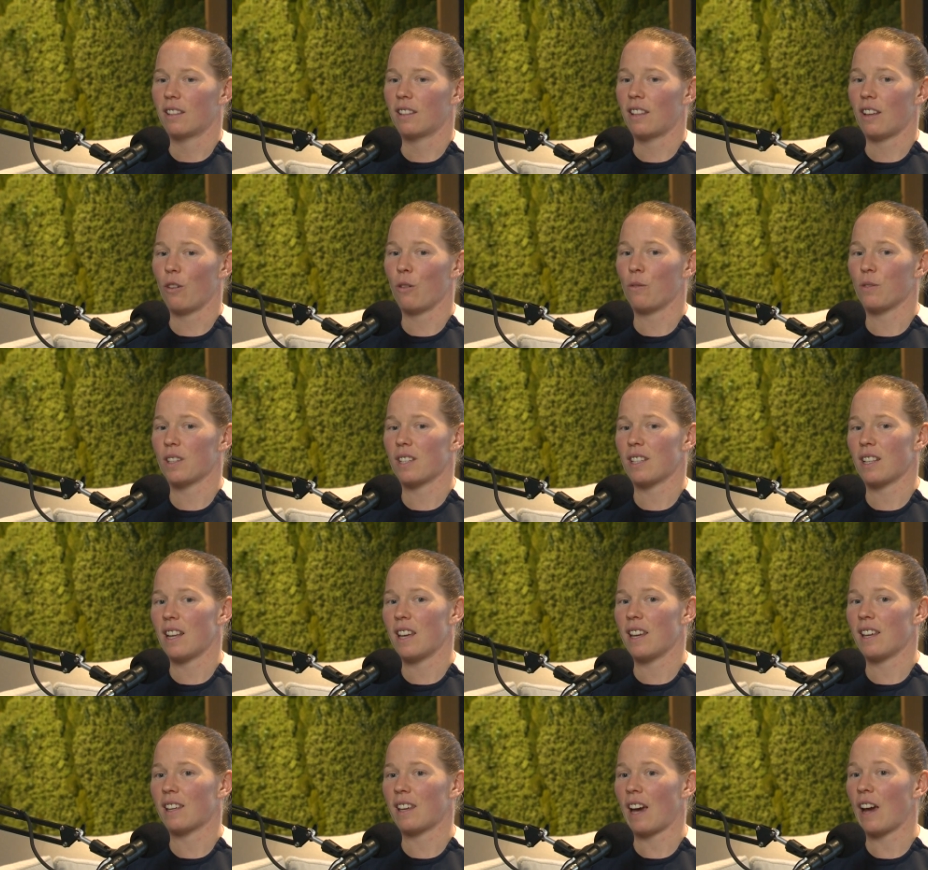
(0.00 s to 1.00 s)

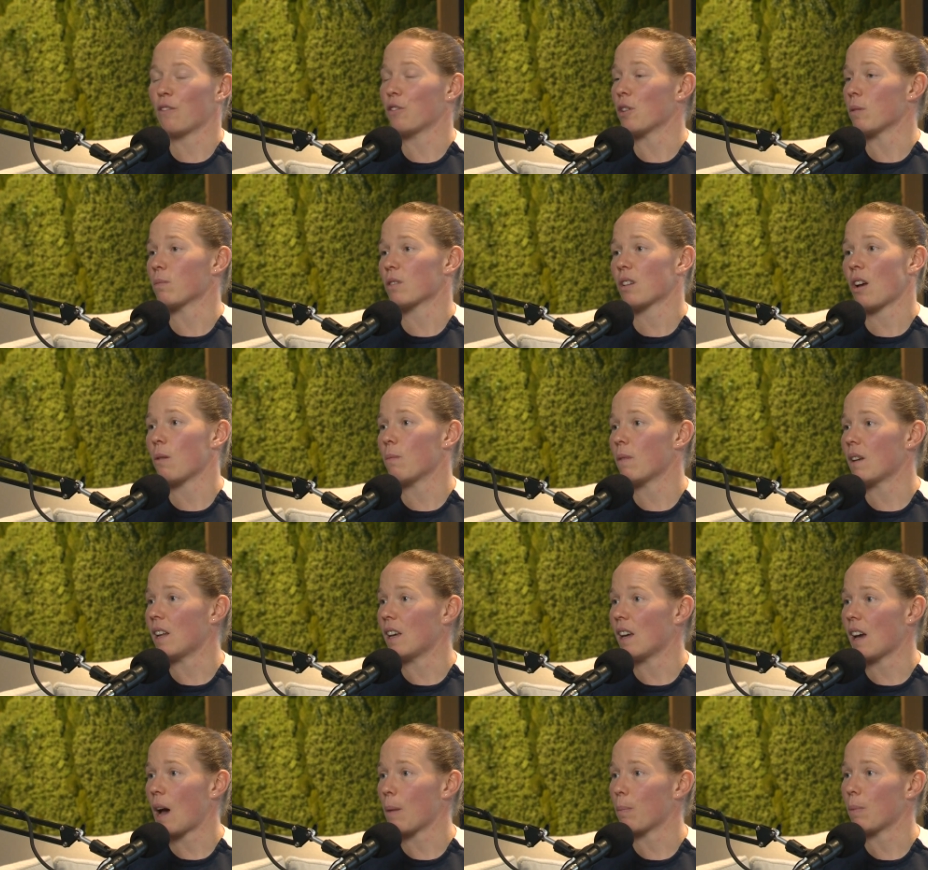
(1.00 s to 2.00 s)
obviously gave them so
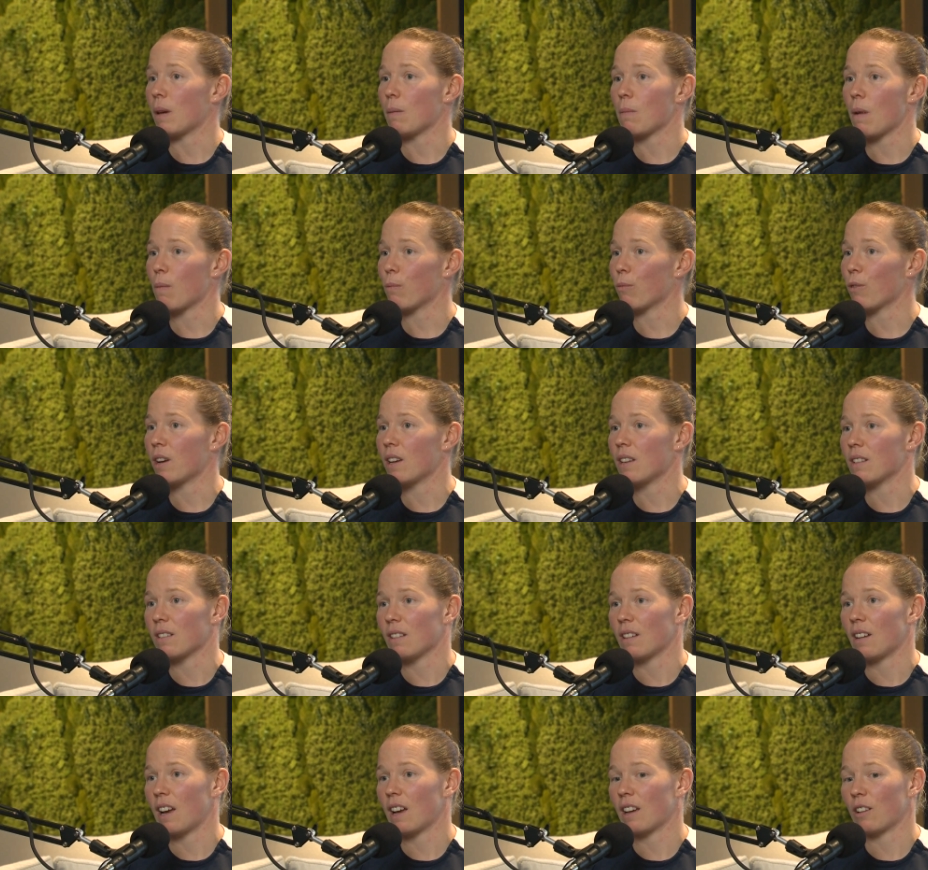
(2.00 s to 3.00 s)
many happy memories
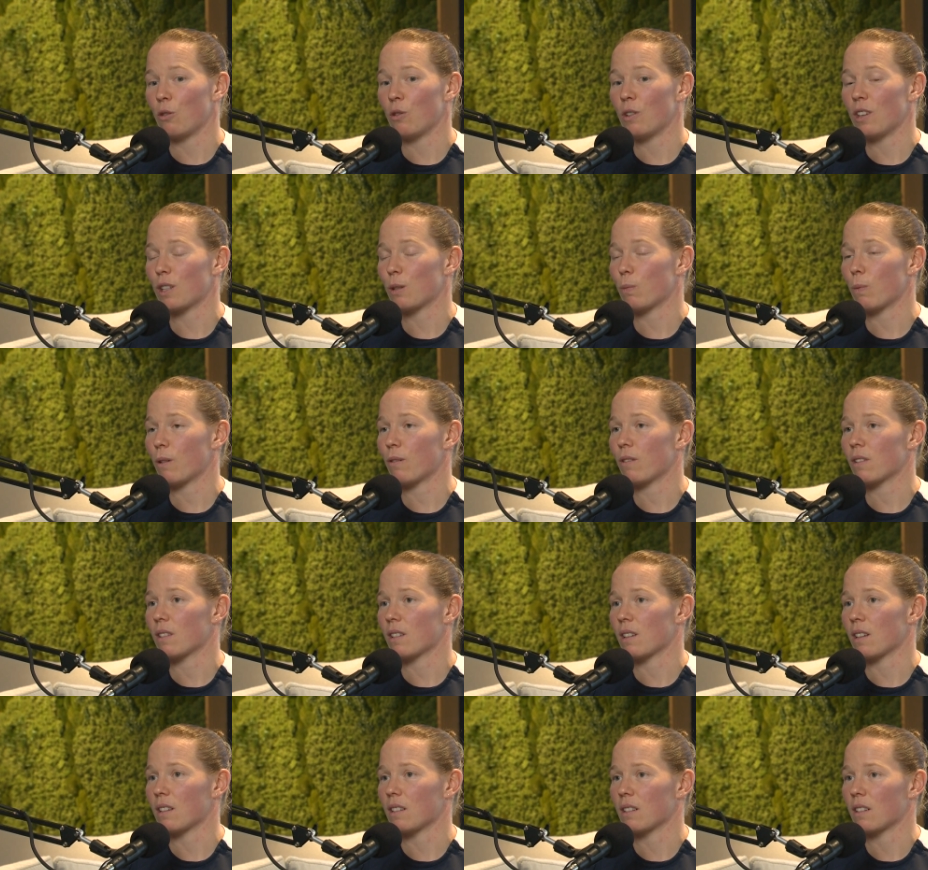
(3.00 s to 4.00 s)
and good
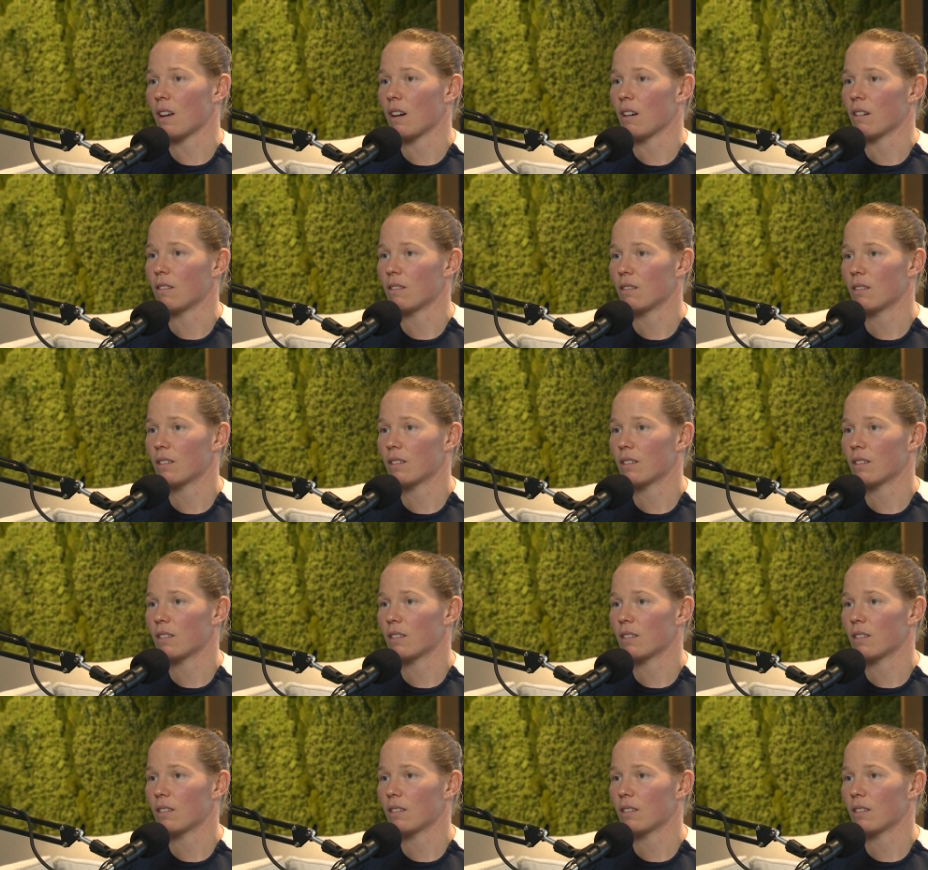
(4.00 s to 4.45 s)
experiences. So,